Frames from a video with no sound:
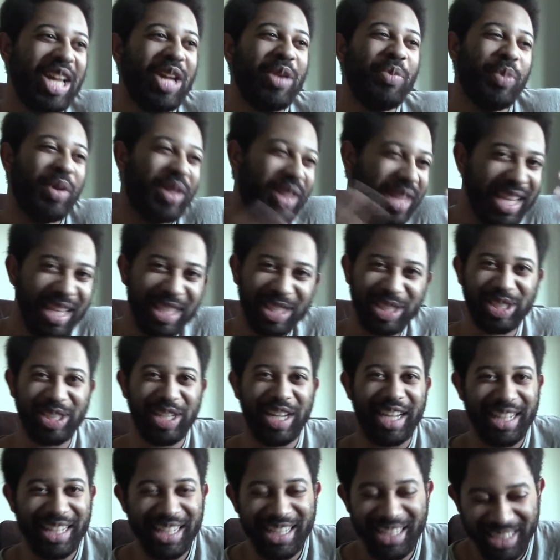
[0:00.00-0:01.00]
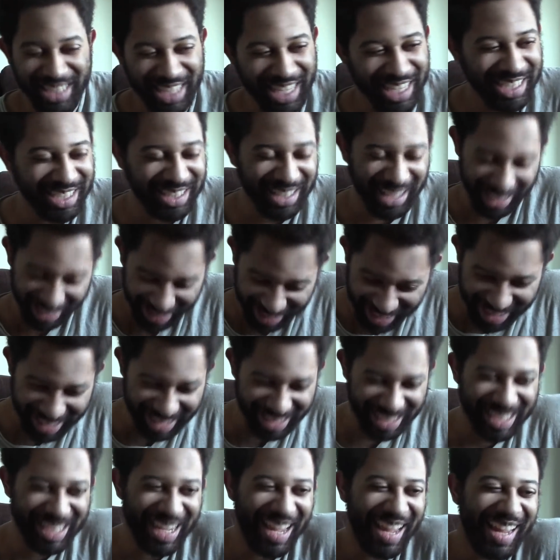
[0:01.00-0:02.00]
But this shit, it's like,
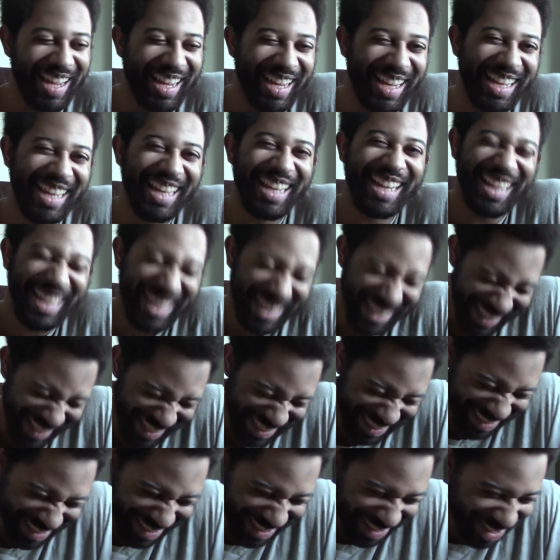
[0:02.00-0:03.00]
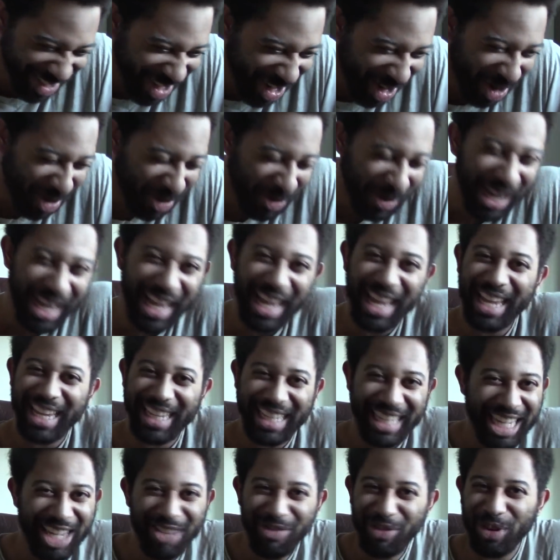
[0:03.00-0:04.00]
this is to go
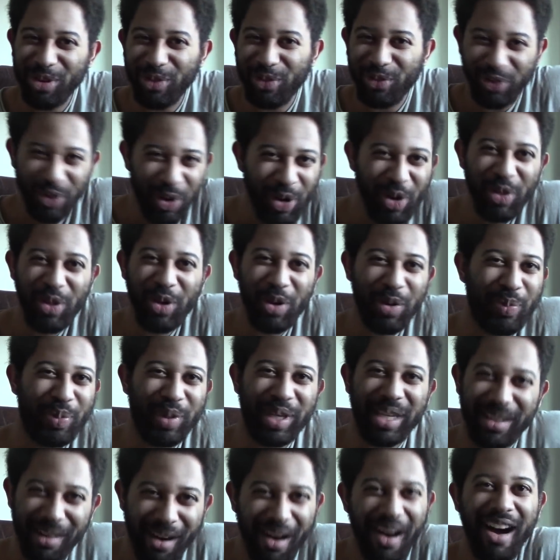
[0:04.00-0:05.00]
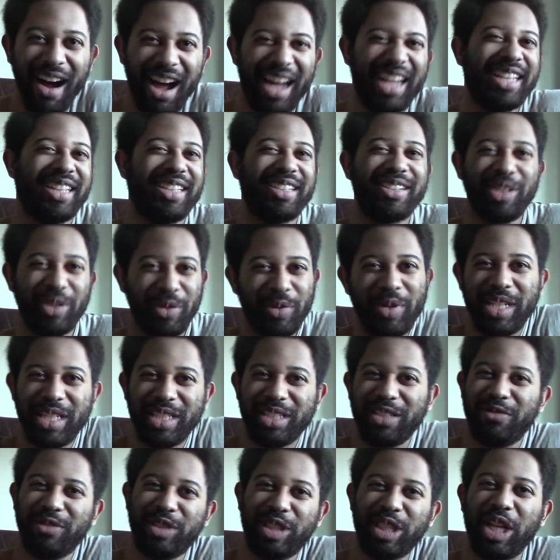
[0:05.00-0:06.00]
even further beyond
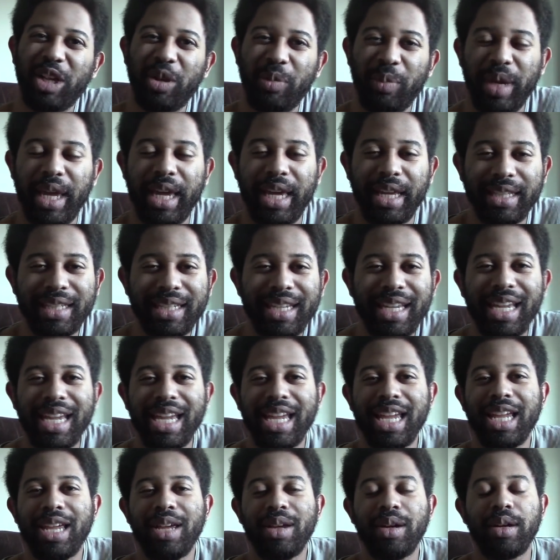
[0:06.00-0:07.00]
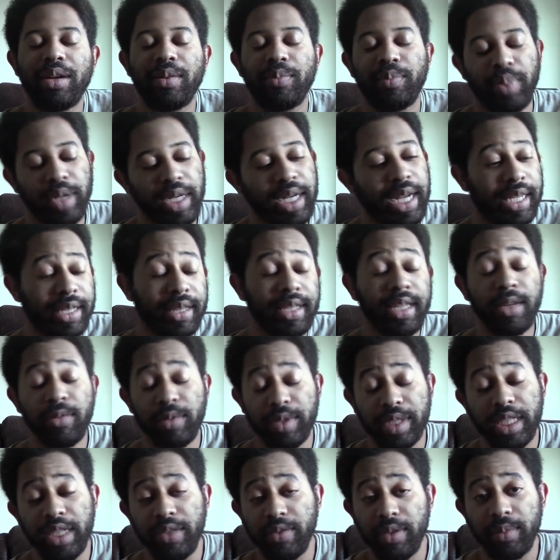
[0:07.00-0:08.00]
degrees of jailbait. But I think
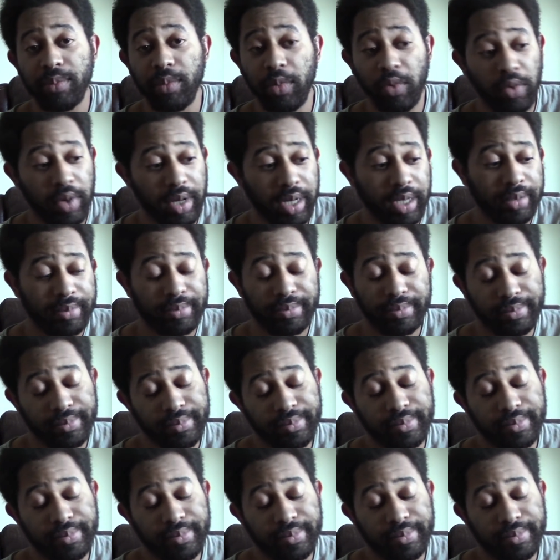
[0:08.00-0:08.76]
what's even more,